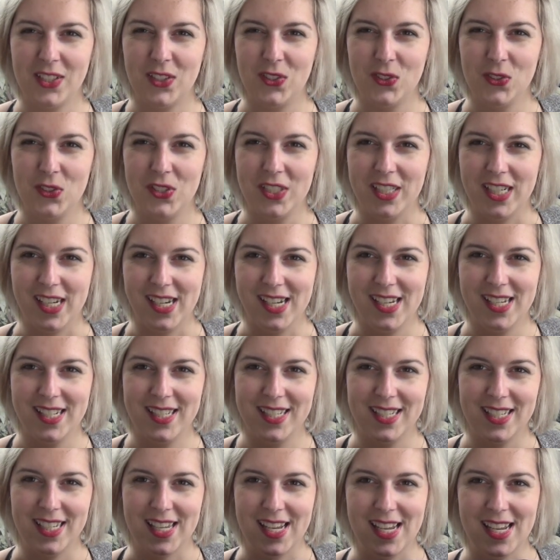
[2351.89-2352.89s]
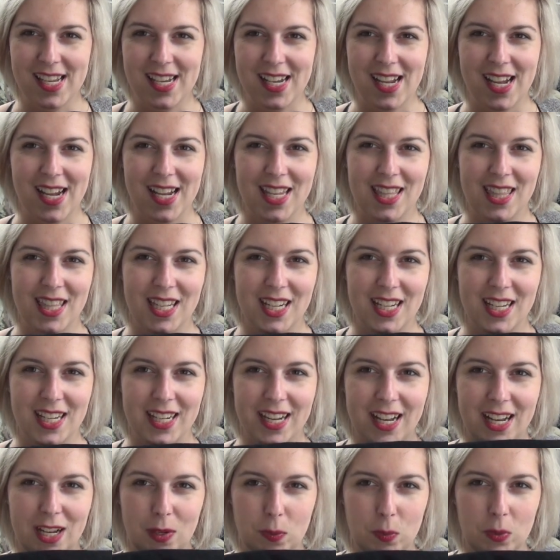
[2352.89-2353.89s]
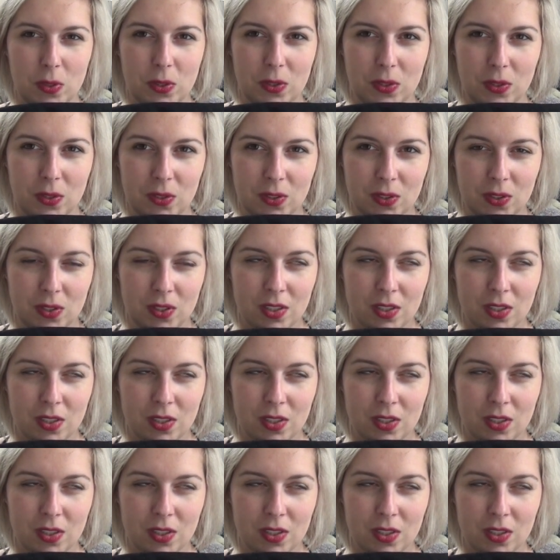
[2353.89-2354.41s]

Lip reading: good yet, and I think I will,